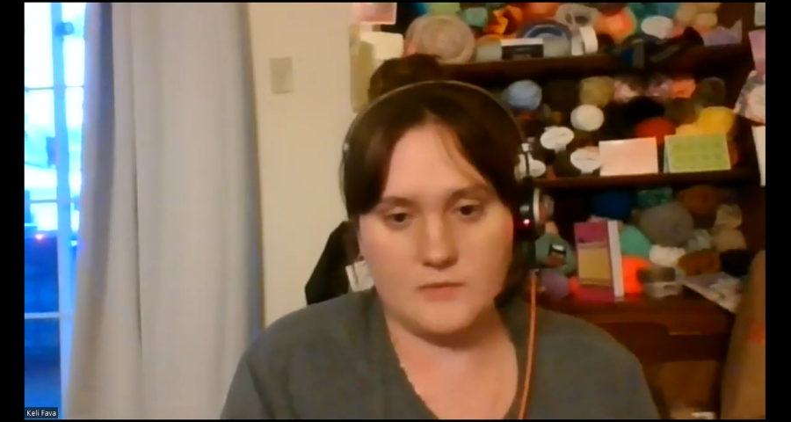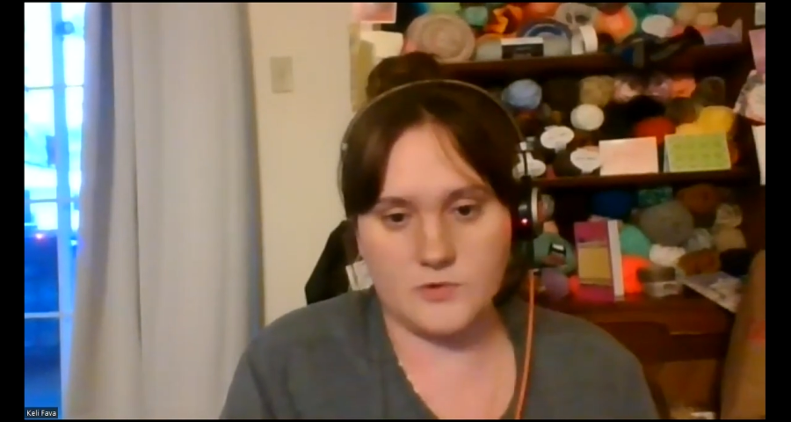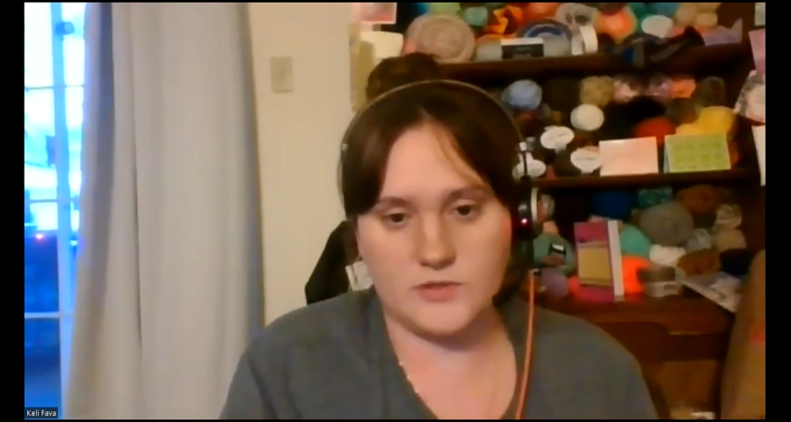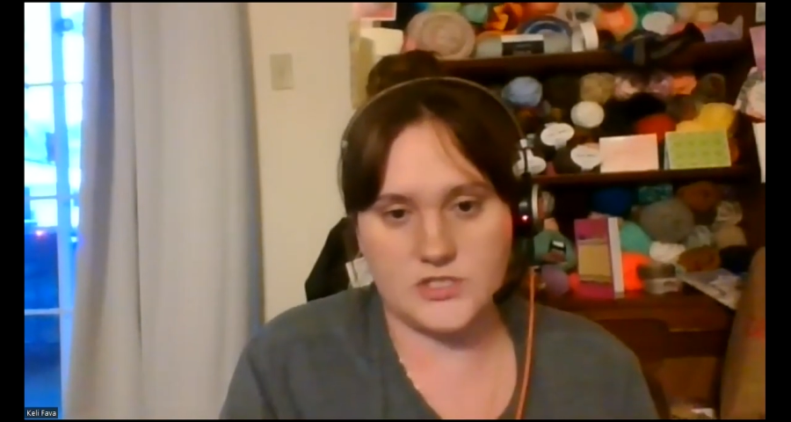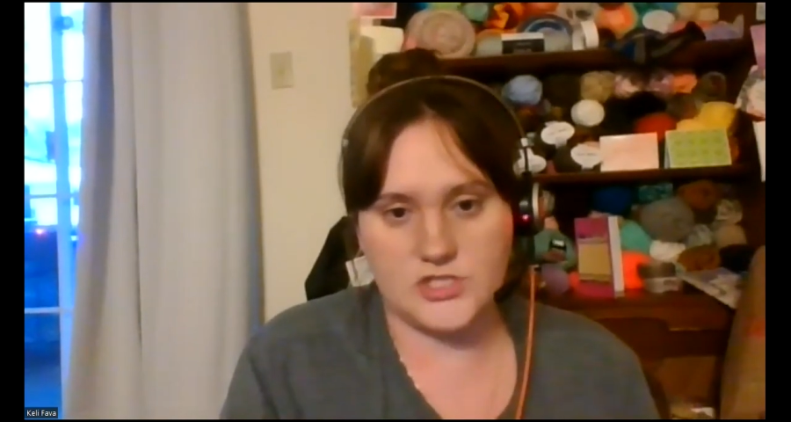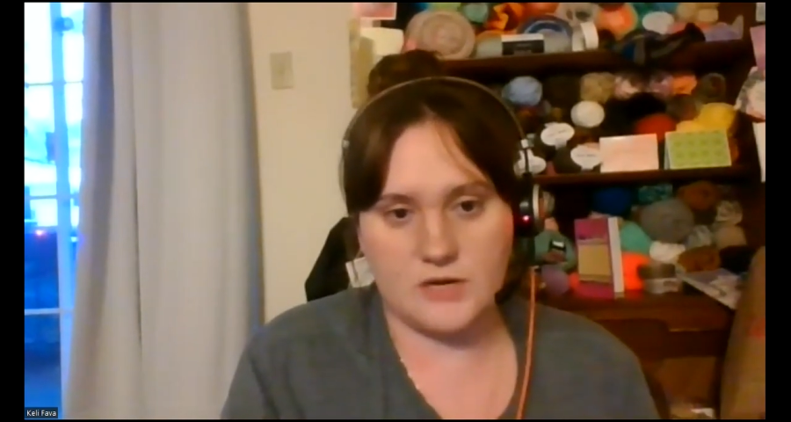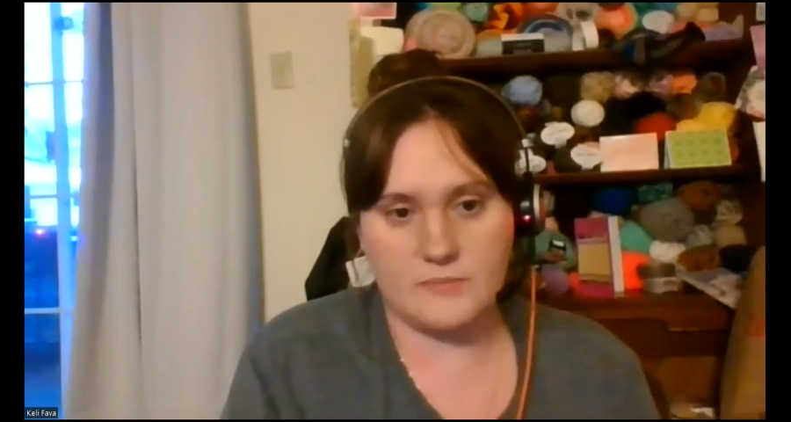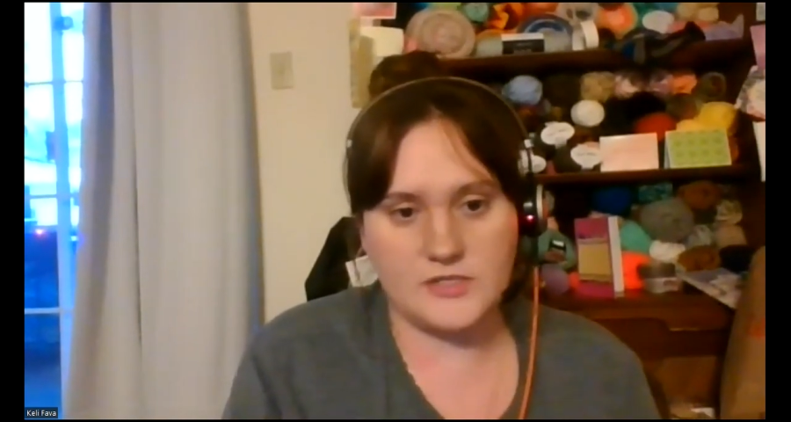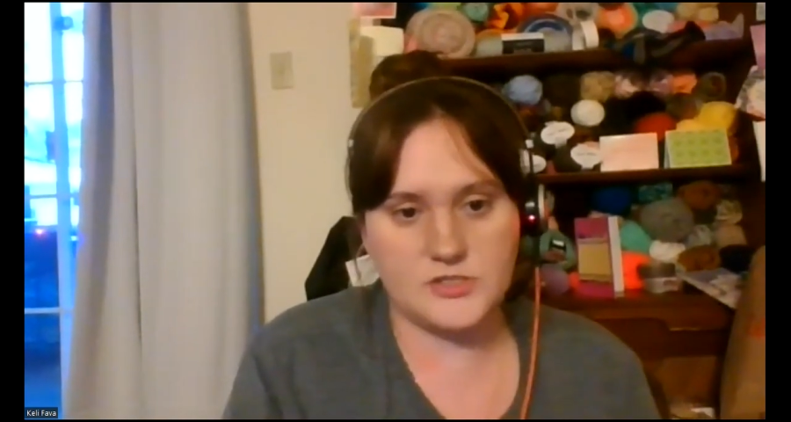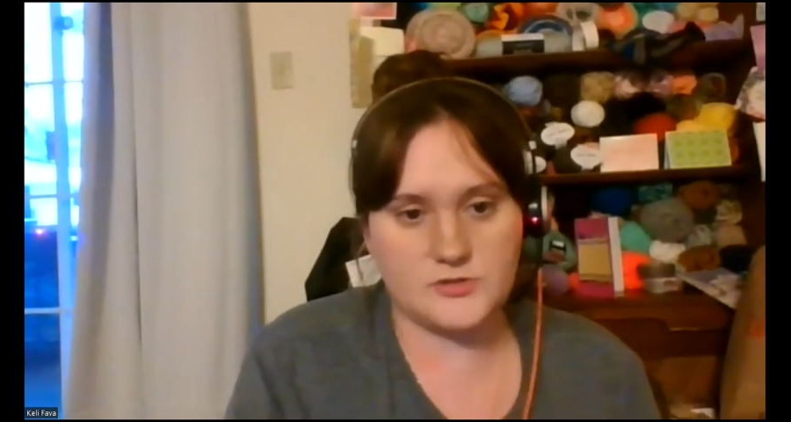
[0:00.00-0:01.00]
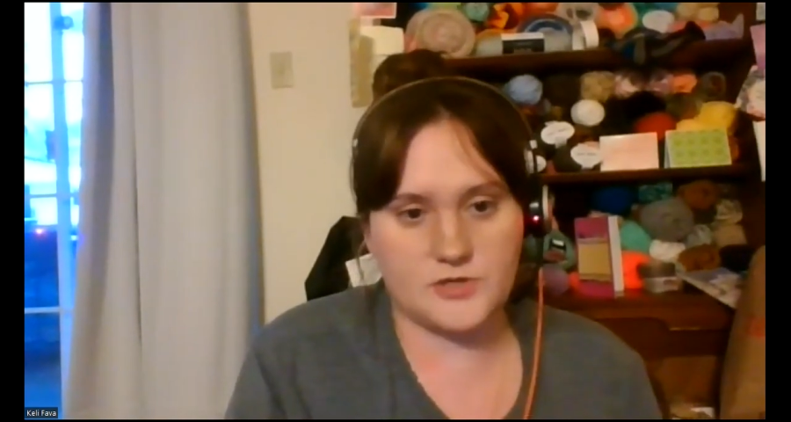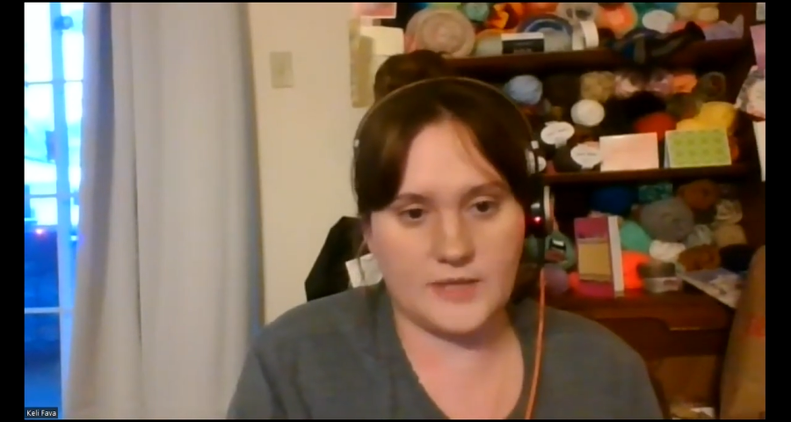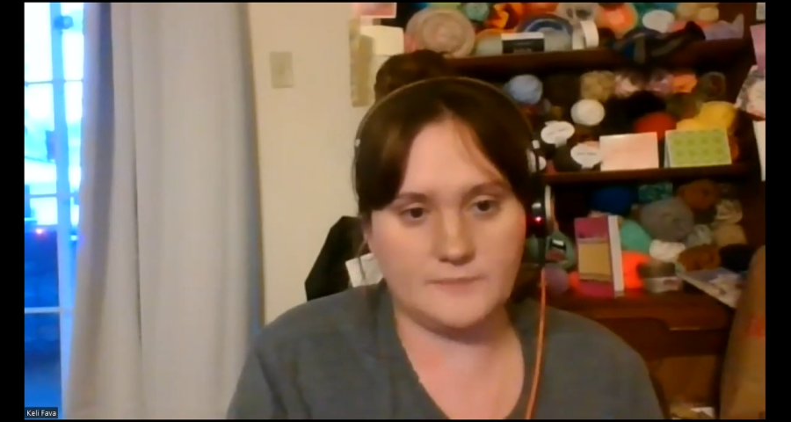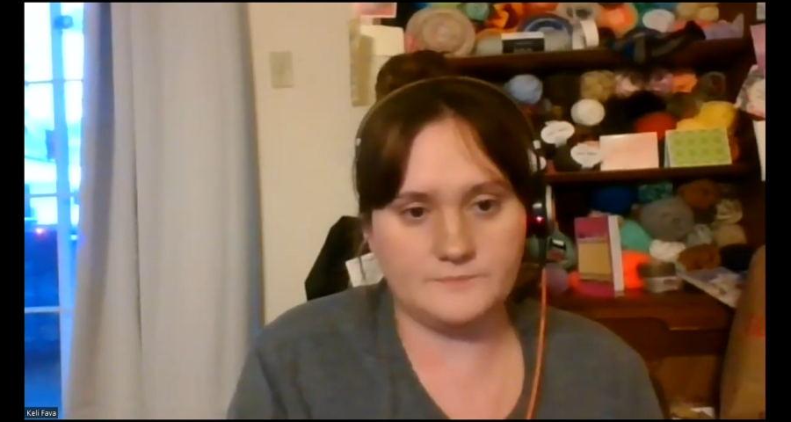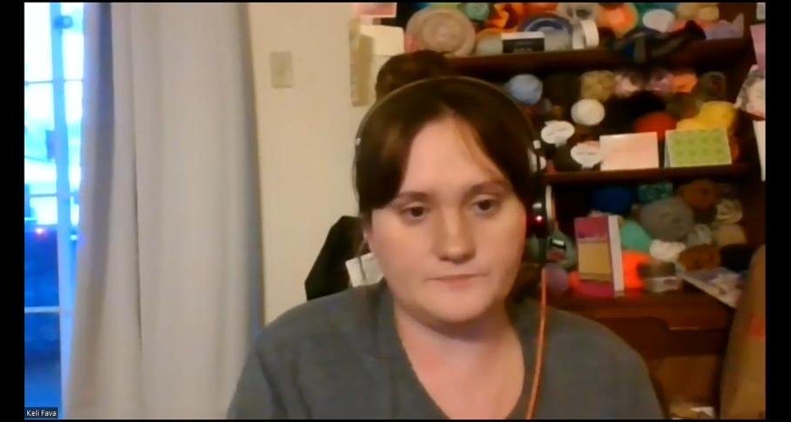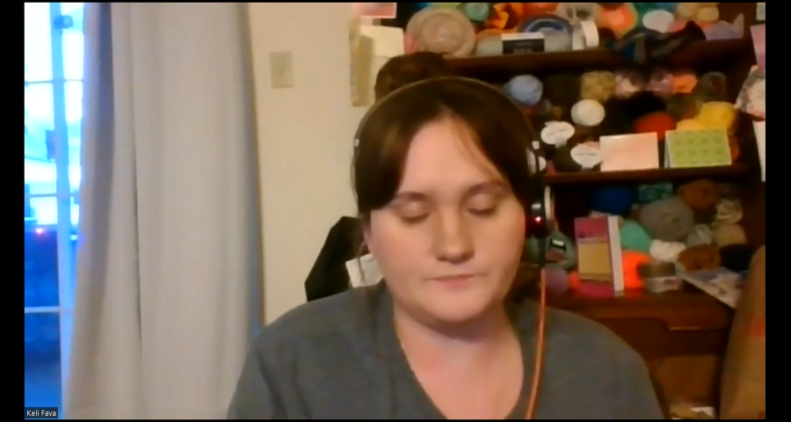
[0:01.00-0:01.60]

I'm going to share my screen.